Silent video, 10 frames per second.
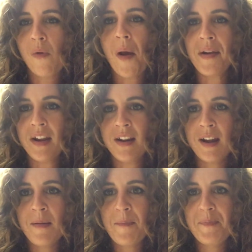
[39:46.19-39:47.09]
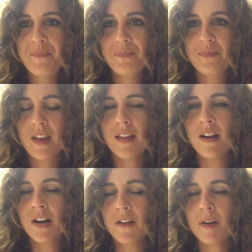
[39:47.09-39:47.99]
and eat it, and then
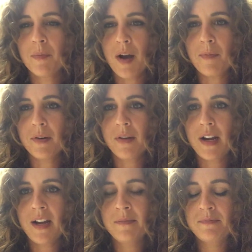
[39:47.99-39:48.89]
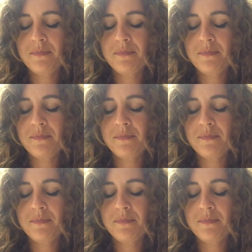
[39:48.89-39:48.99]
I'll give it a proper rating.